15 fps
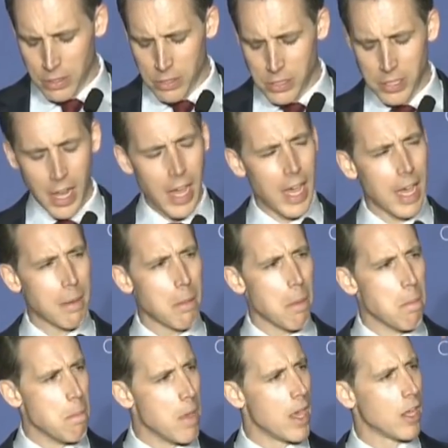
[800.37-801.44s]
same
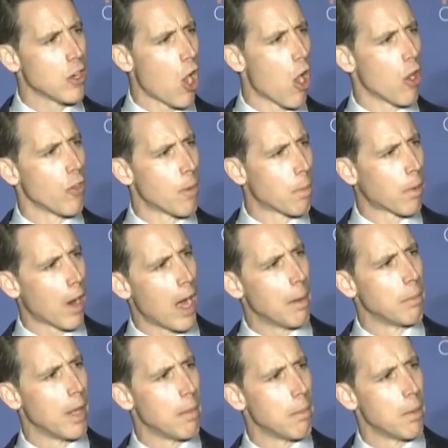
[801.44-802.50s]
men are the
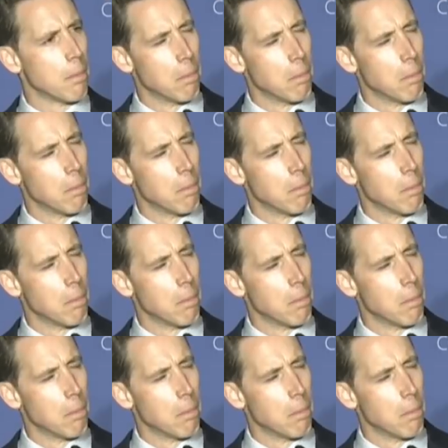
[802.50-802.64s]
problem